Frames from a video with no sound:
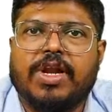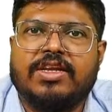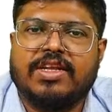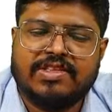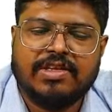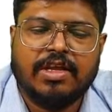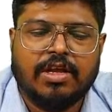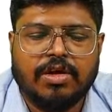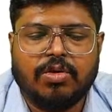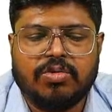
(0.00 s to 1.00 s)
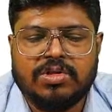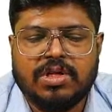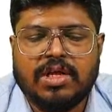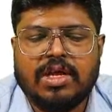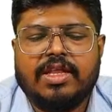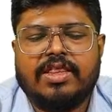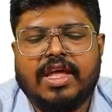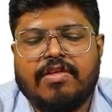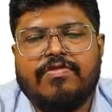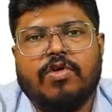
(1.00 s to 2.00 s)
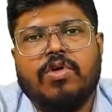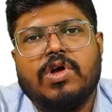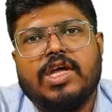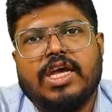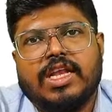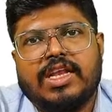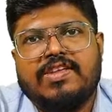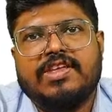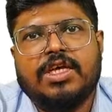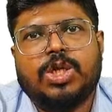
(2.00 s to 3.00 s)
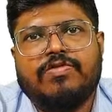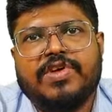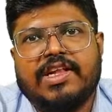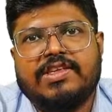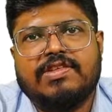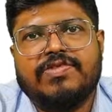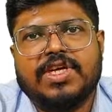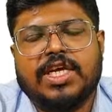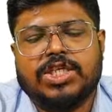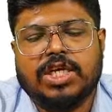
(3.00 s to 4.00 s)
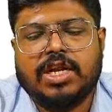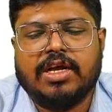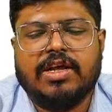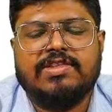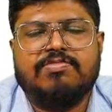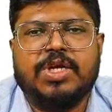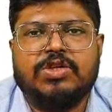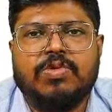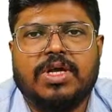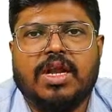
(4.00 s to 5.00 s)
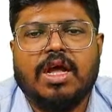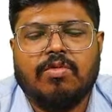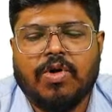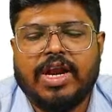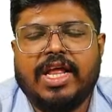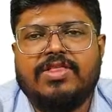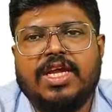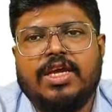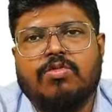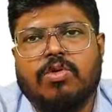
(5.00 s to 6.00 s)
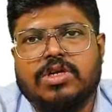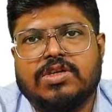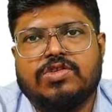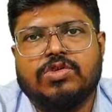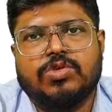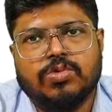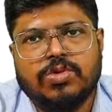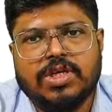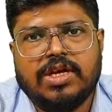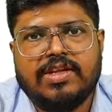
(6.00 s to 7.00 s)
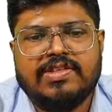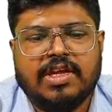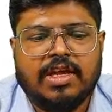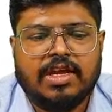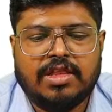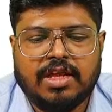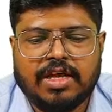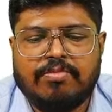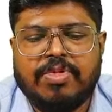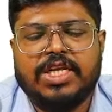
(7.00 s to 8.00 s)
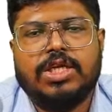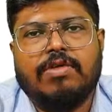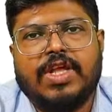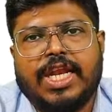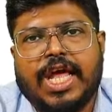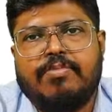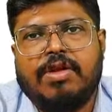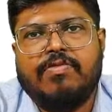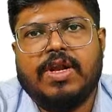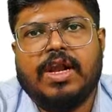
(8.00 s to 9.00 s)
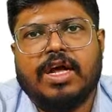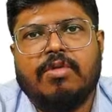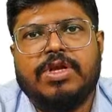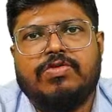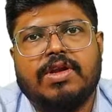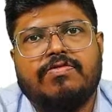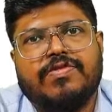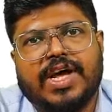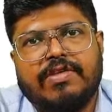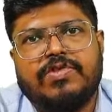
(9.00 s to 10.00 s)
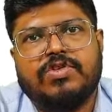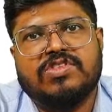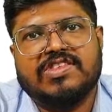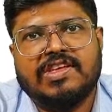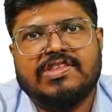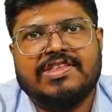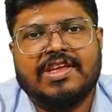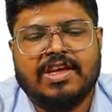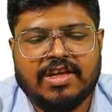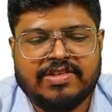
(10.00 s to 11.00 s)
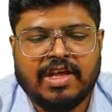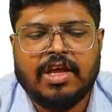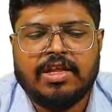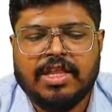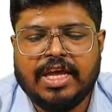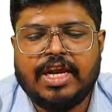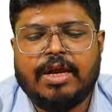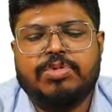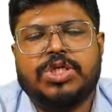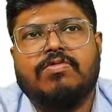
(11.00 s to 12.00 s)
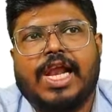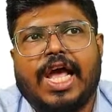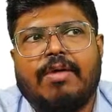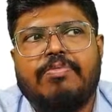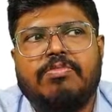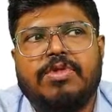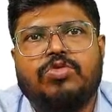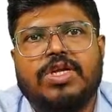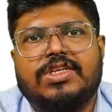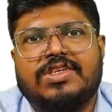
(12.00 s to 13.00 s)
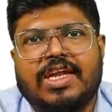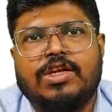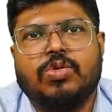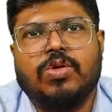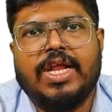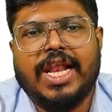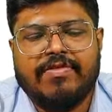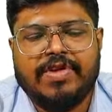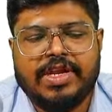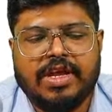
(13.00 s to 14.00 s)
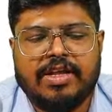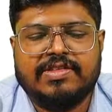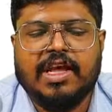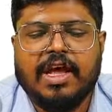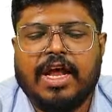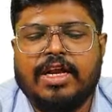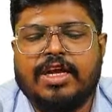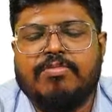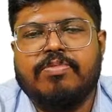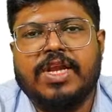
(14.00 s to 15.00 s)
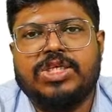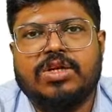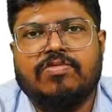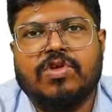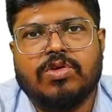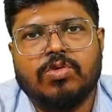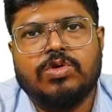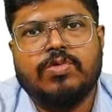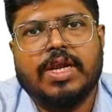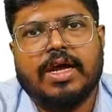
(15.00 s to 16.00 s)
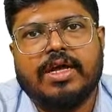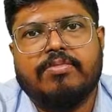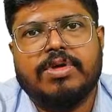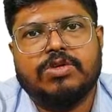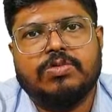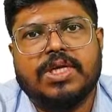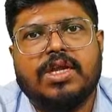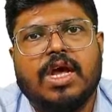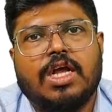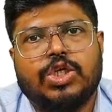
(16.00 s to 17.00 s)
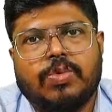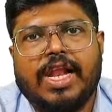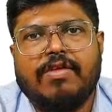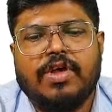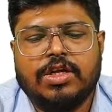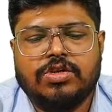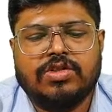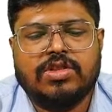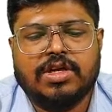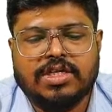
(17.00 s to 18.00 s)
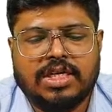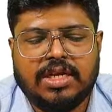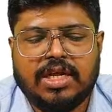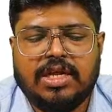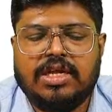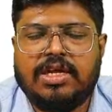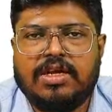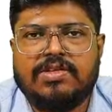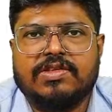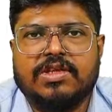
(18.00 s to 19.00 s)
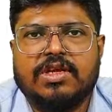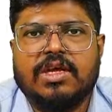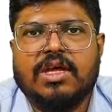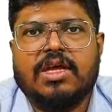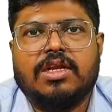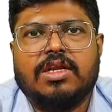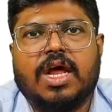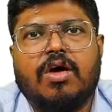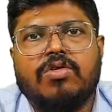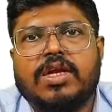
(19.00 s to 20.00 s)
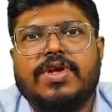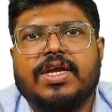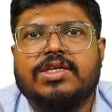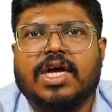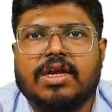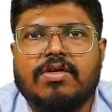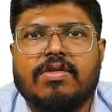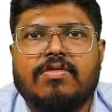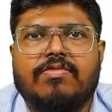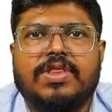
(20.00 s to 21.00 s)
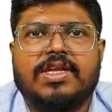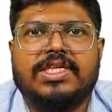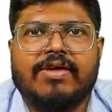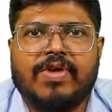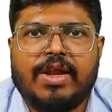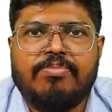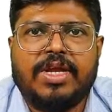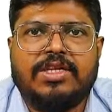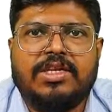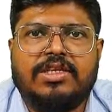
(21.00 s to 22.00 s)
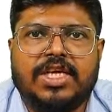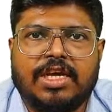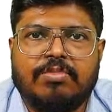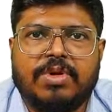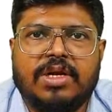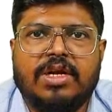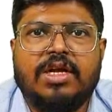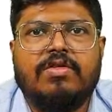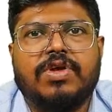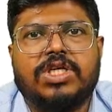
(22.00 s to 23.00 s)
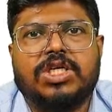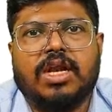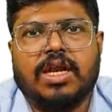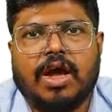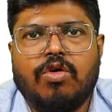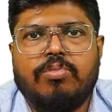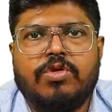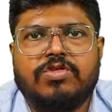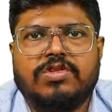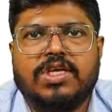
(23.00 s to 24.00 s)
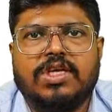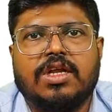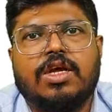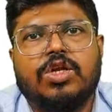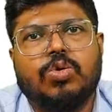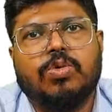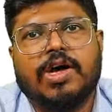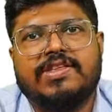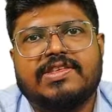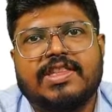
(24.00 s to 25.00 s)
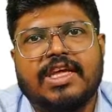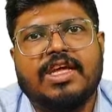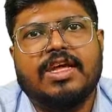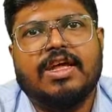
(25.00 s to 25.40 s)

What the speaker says: its growth. Therefore, initiation of calcification occurs between 1 and 3/4 to 2 years. The completion of the enamel will occur between 5 to 6 years. The eruption will happen between 10 to 11 years, and completion of the root will occur between 12 to 13 years. Now that we are done with the developmental table, we shall now proceed towards the